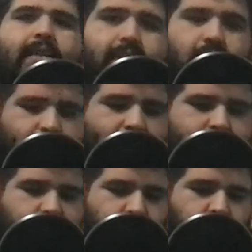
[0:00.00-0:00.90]
though,
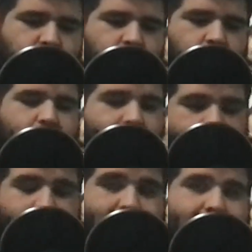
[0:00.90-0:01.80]
is the
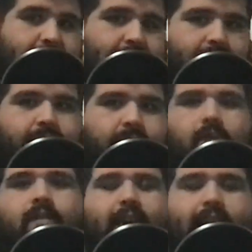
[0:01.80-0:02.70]
realization.
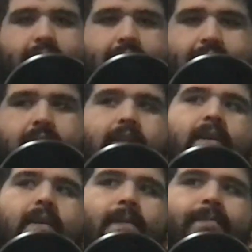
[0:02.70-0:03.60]
Okay, guys,
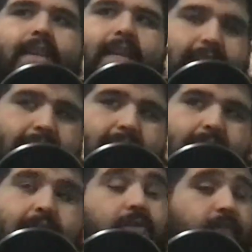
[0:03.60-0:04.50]
this
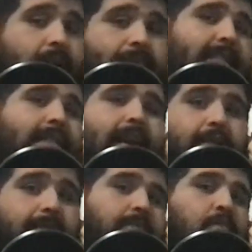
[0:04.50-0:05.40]
is why my
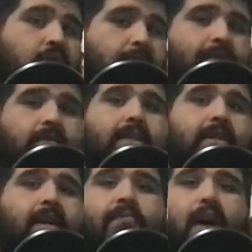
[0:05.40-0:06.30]
channel was more
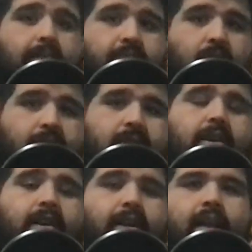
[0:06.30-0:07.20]
focused on pop
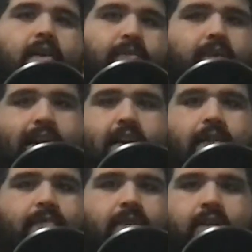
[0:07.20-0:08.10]
culture, where I
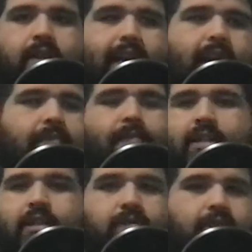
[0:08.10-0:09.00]
cover, like, I'm
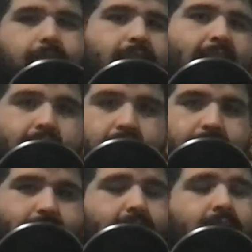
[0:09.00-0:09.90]
about to do a
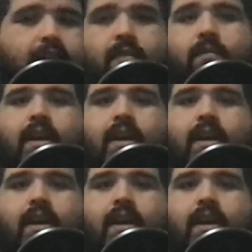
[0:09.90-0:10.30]
Sopranos video.